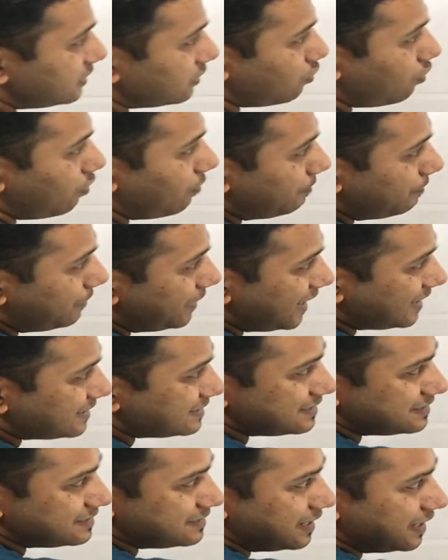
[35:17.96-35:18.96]
the
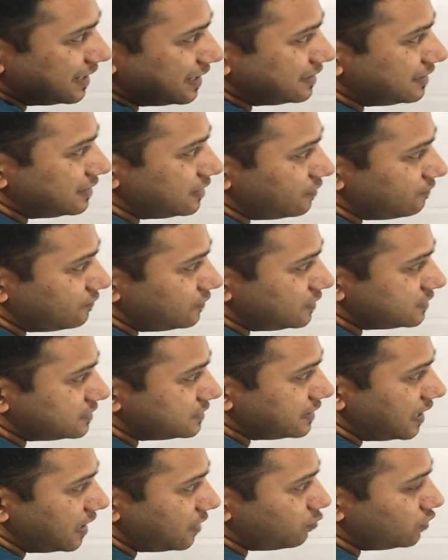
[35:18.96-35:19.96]
complex is negative,
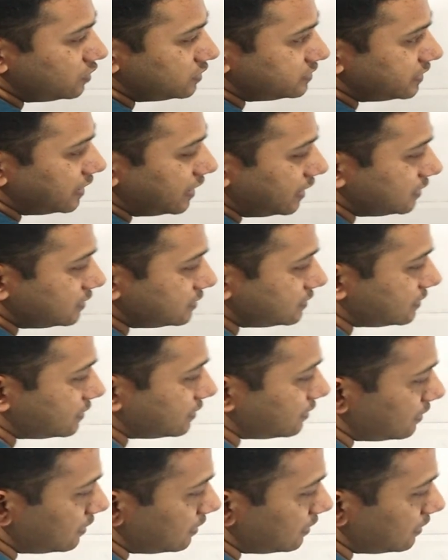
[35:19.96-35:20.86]
this name will change.